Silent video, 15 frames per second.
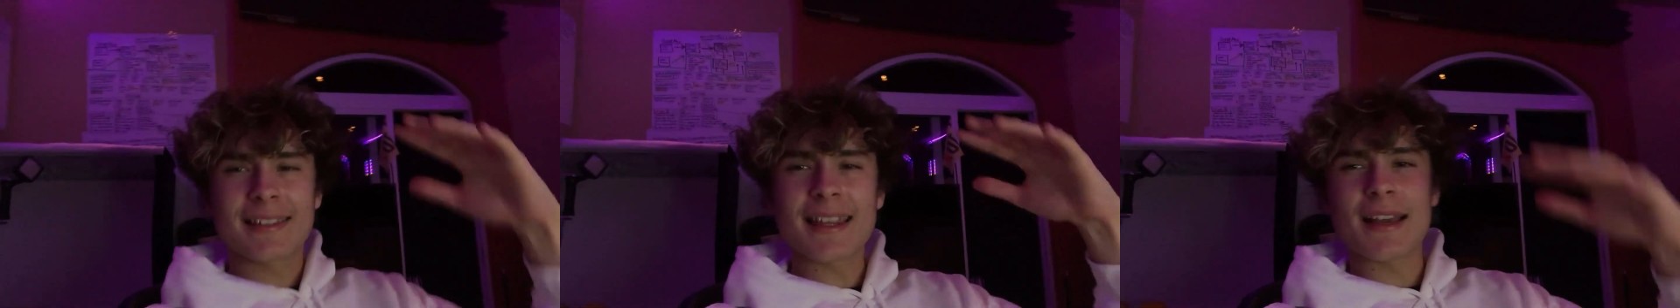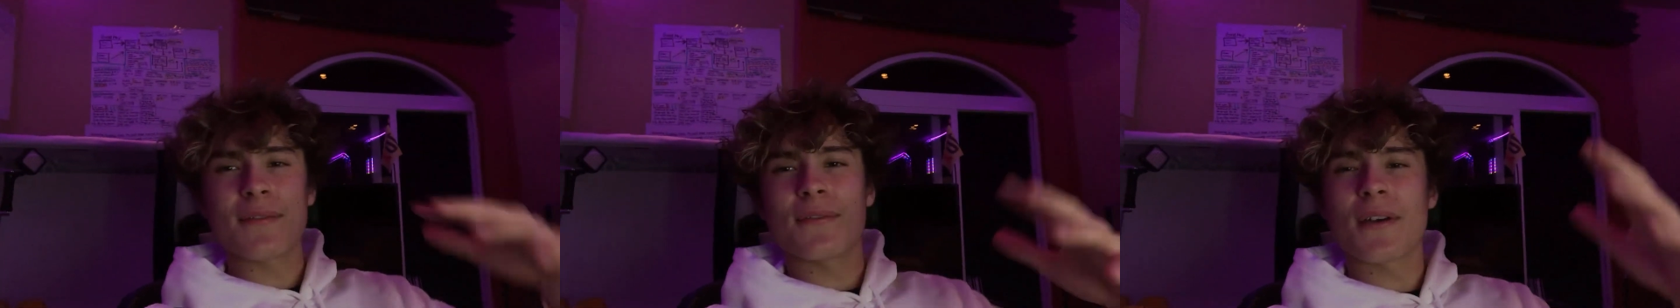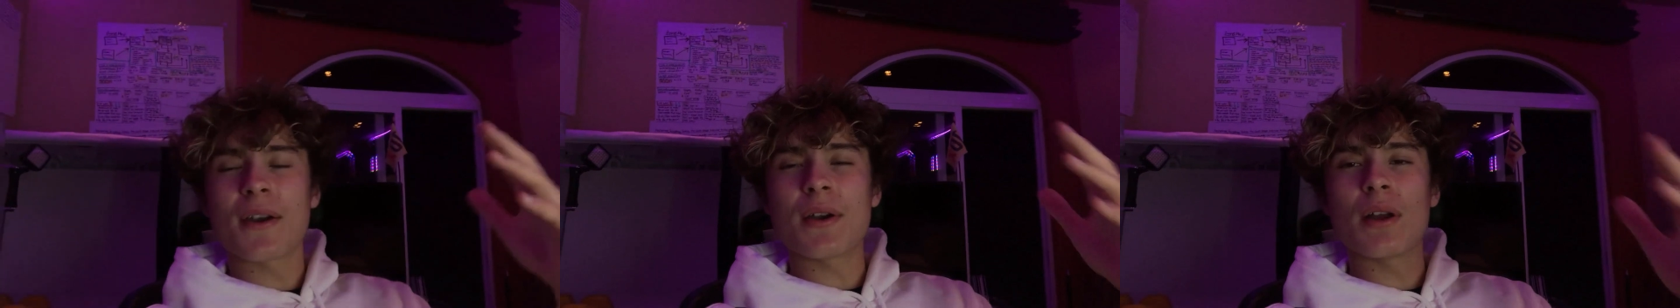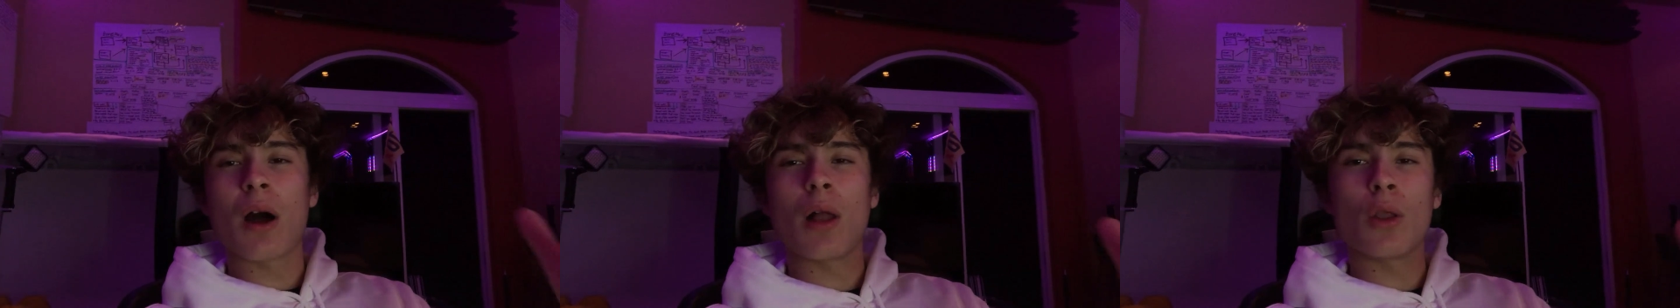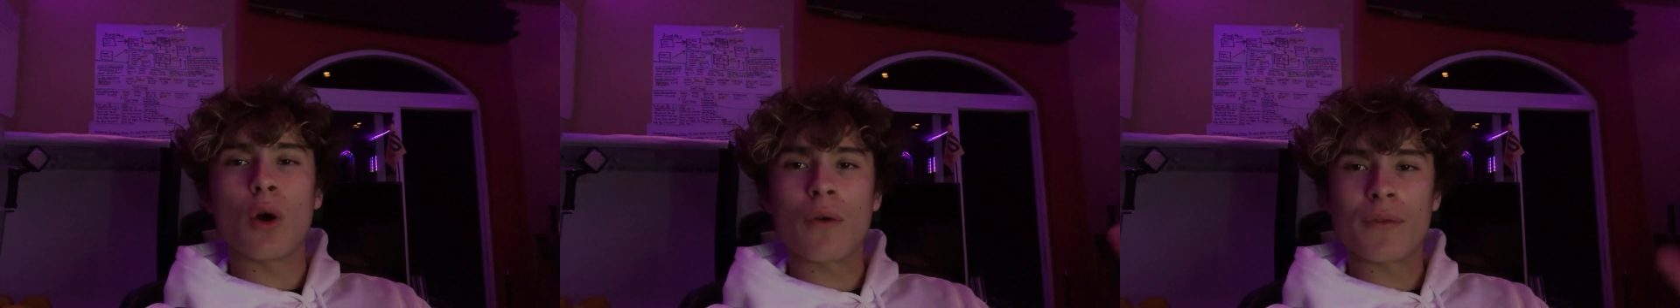very
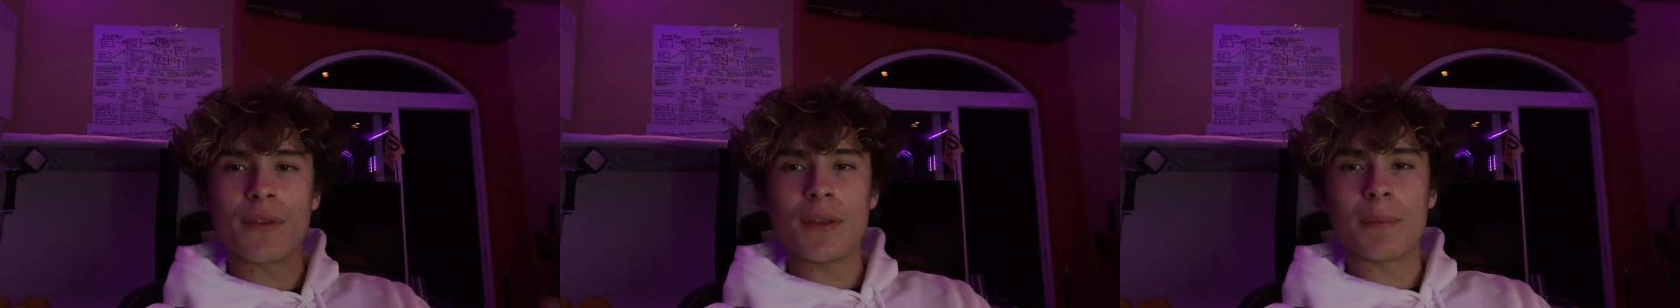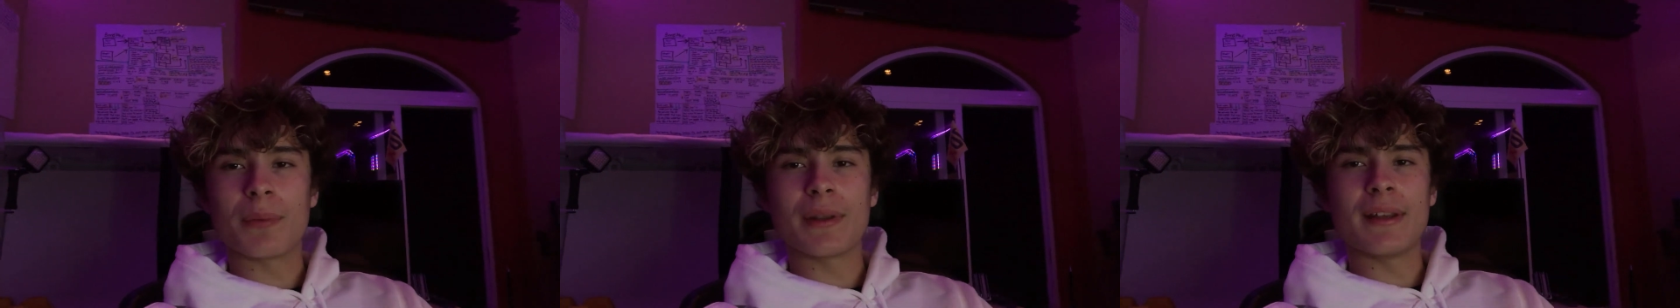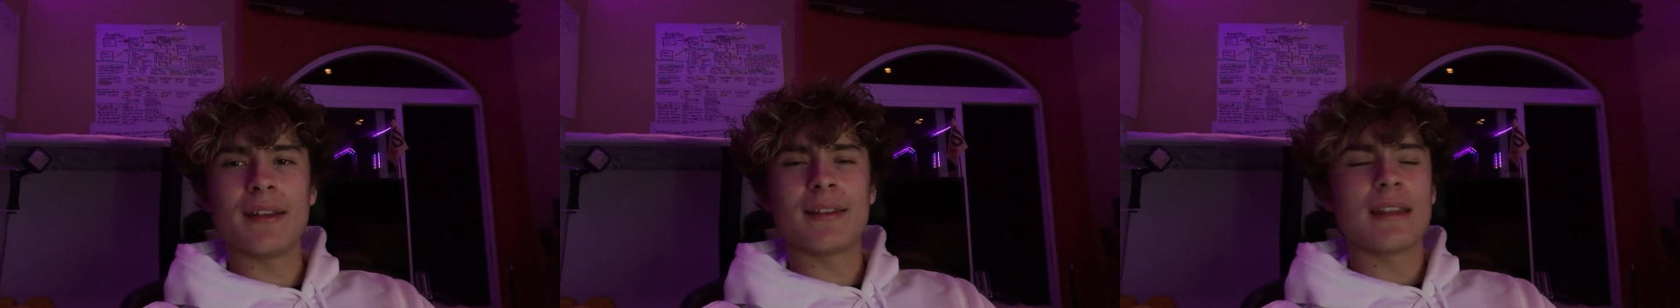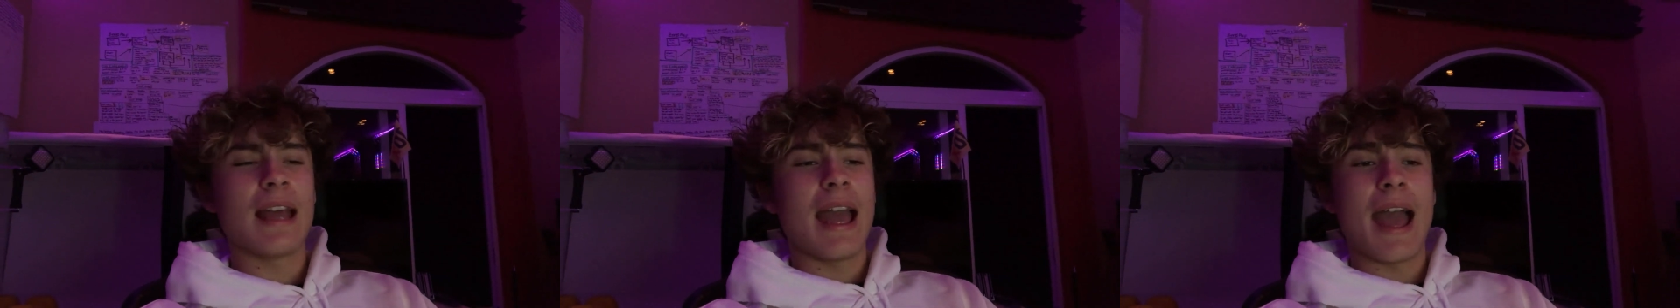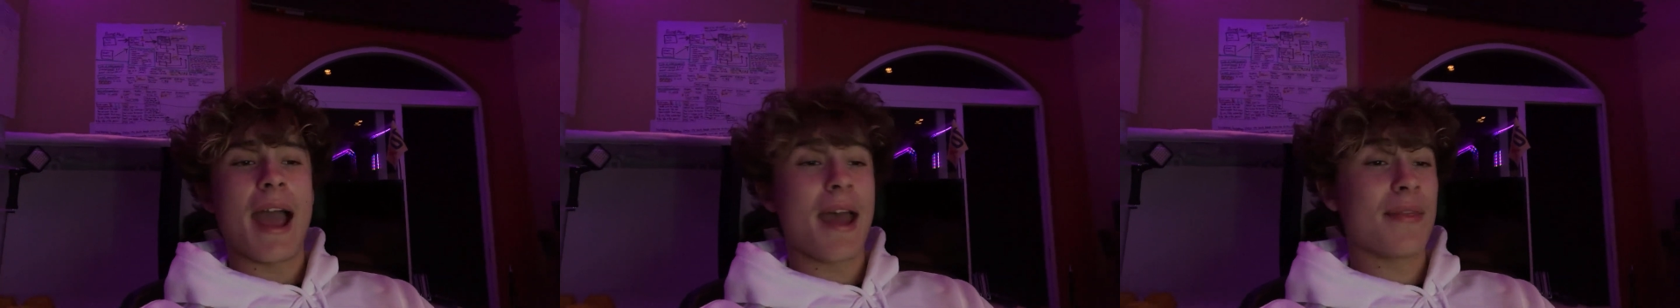all over the place.
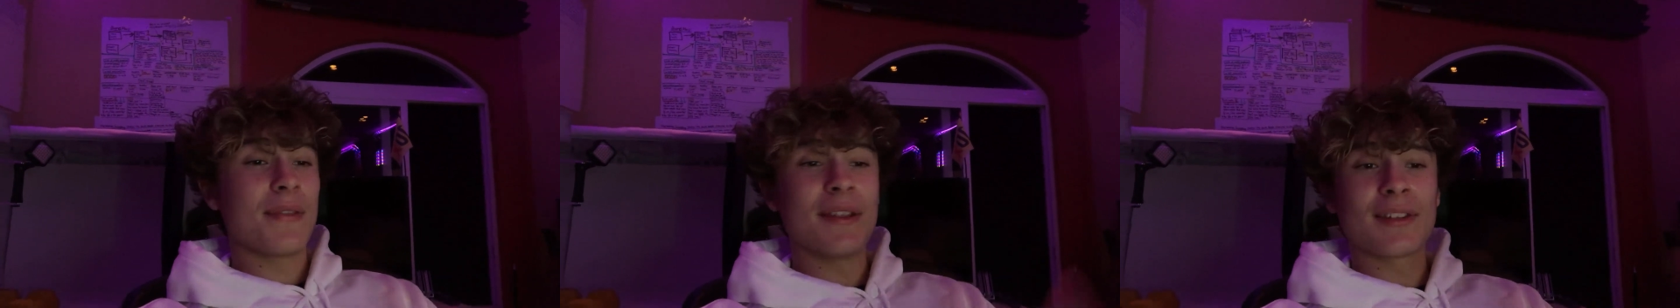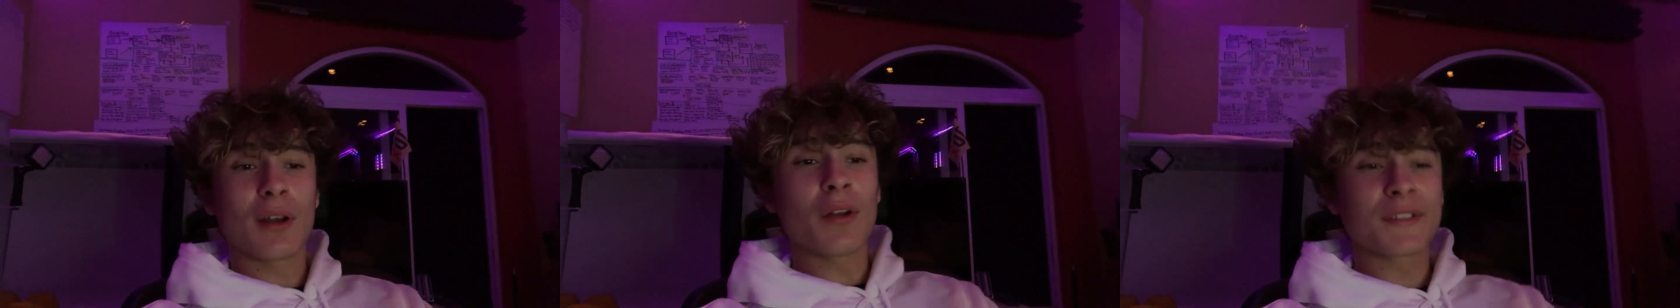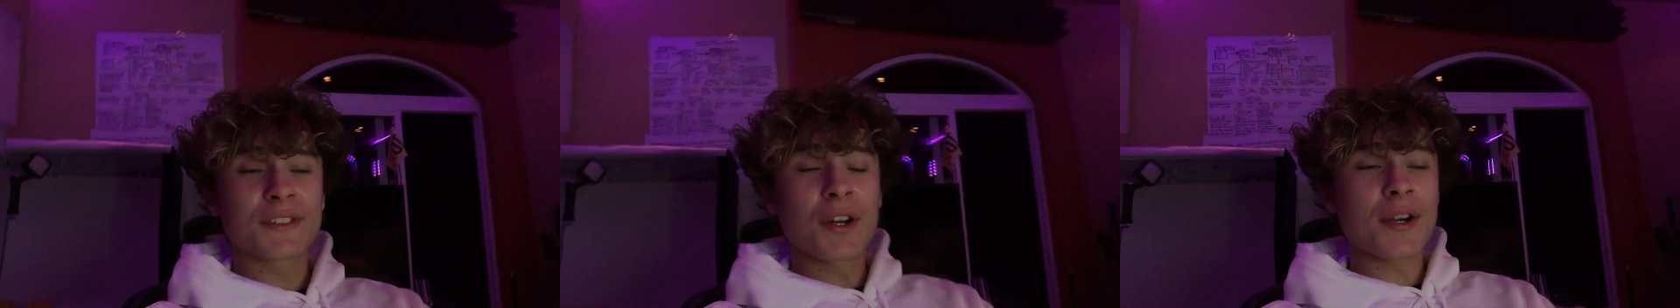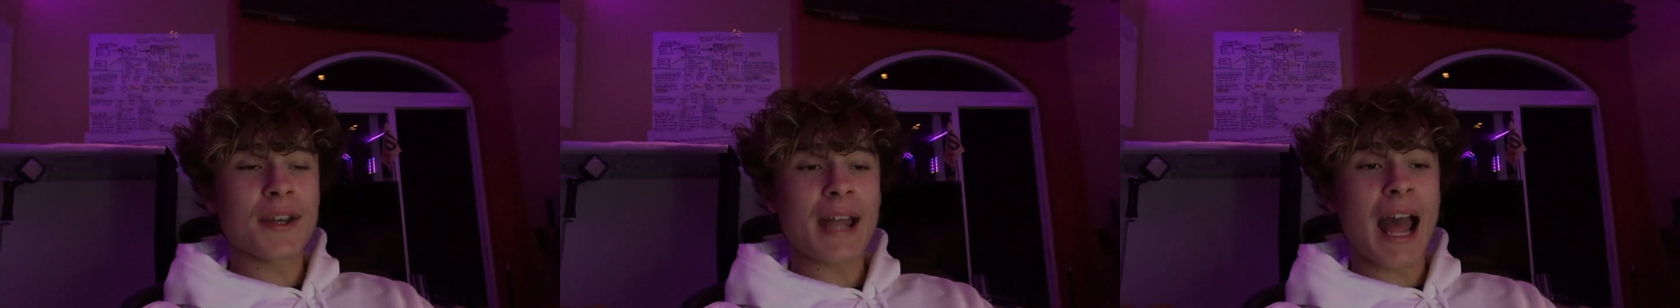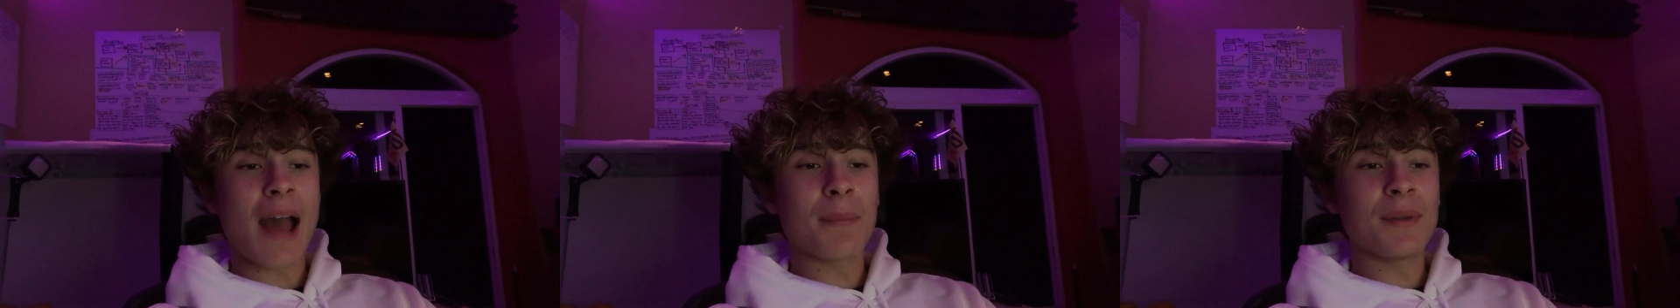And this all
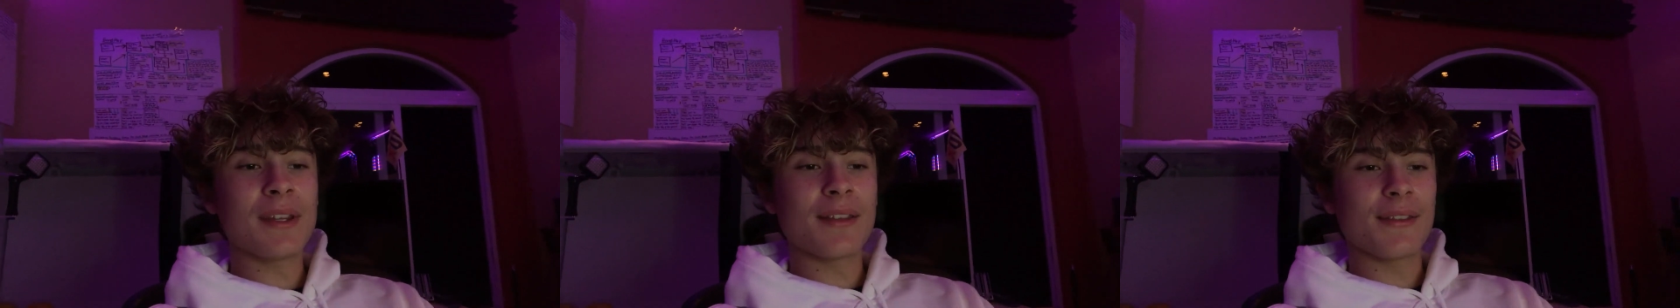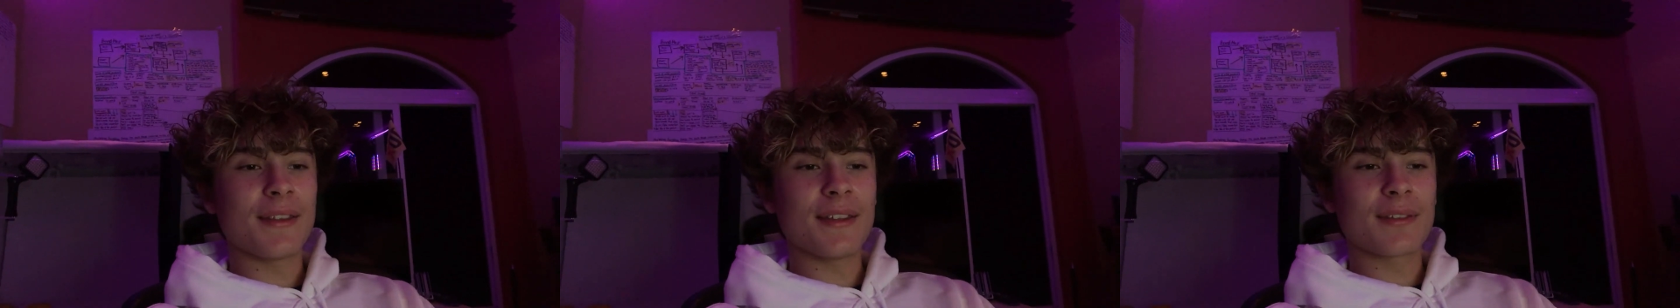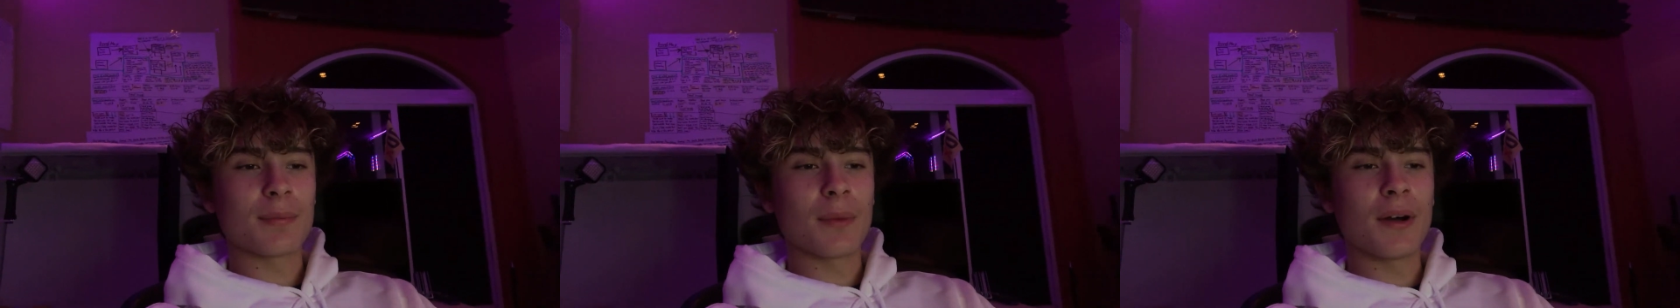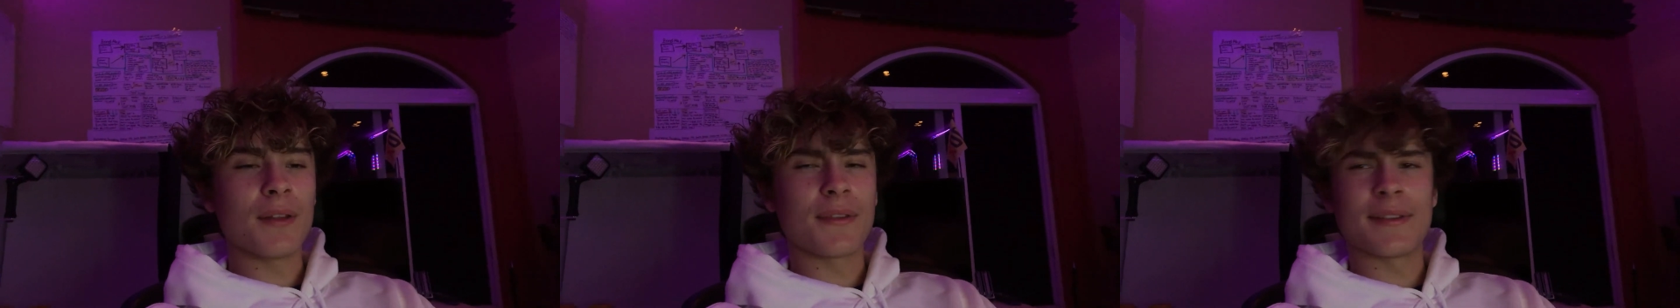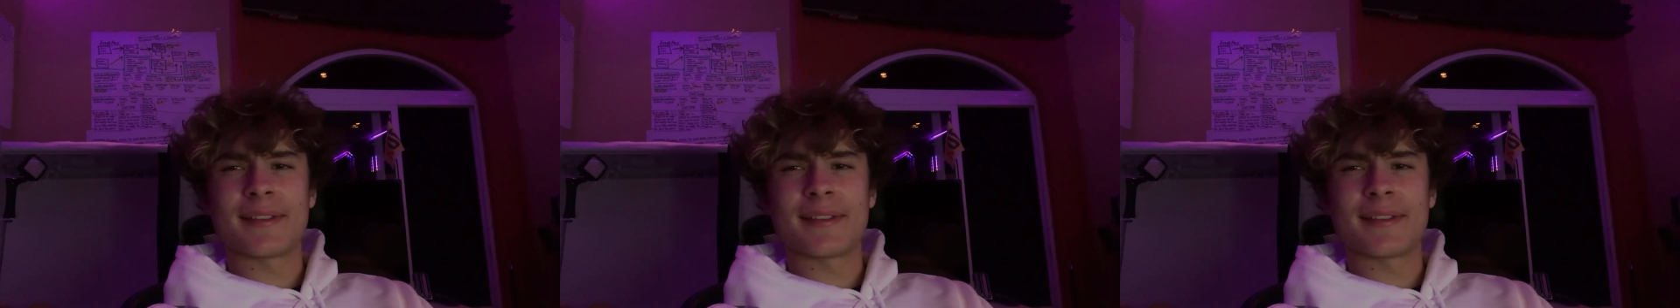started happening this month.